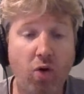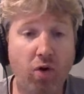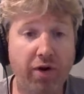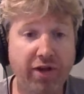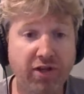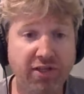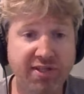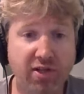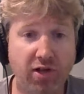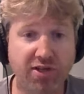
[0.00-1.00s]

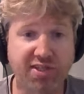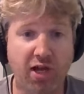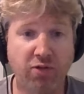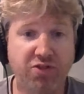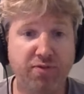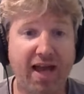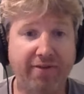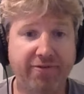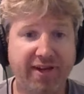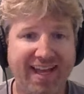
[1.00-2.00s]
Orioles. Also, do not